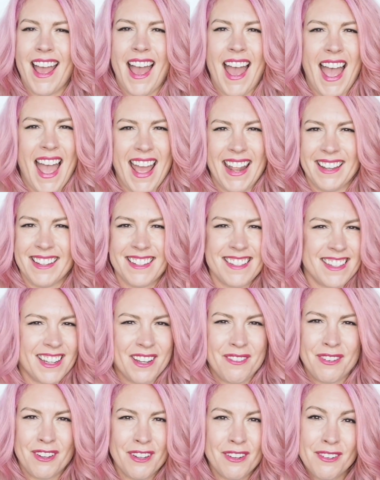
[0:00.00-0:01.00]
And
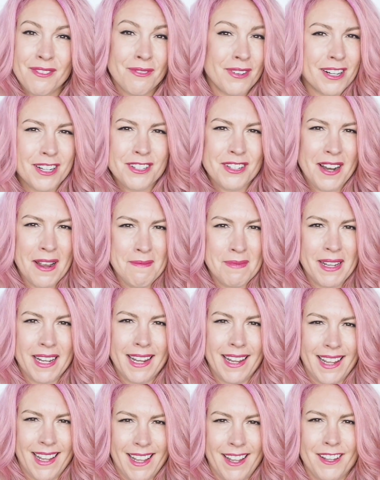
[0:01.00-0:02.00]
if you want to try
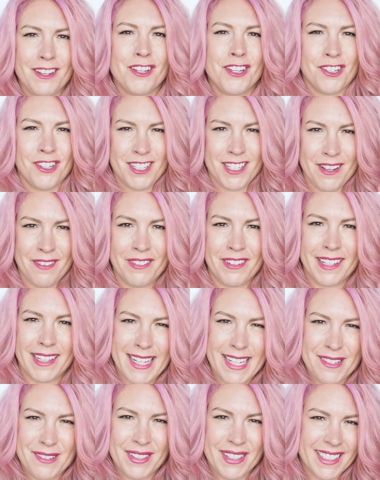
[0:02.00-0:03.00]
pink hair, you should
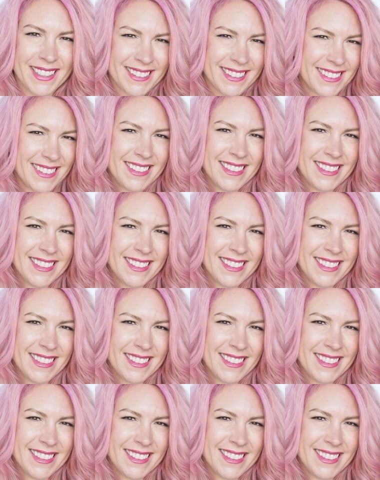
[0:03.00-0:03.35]
definitely do it.